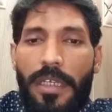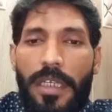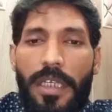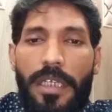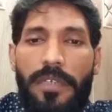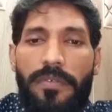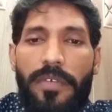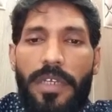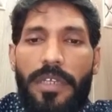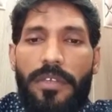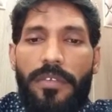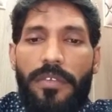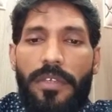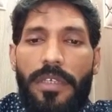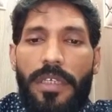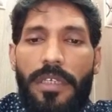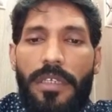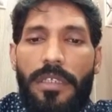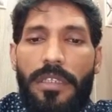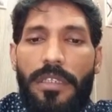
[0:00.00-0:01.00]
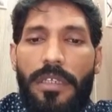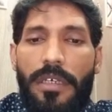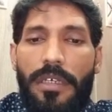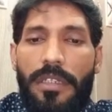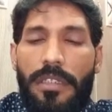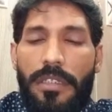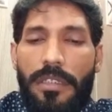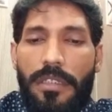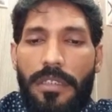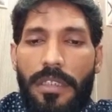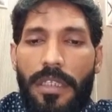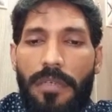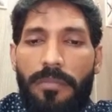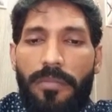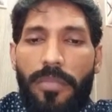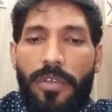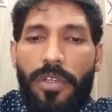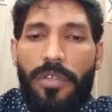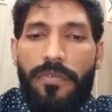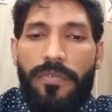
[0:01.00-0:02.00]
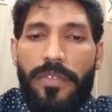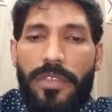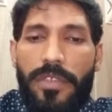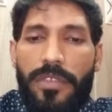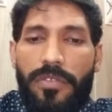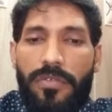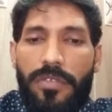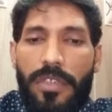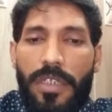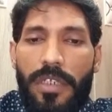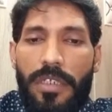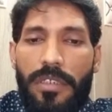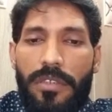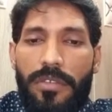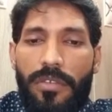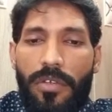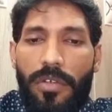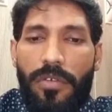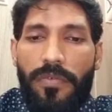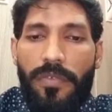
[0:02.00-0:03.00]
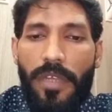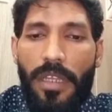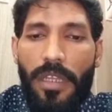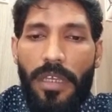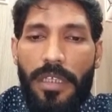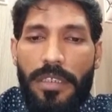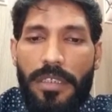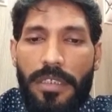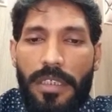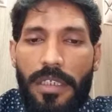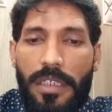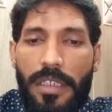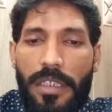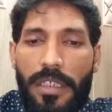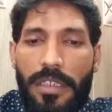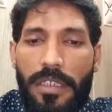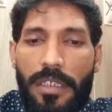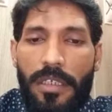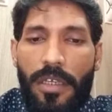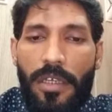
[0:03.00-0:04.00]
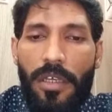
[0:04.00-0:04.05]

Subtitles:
If I say the number of students of class 8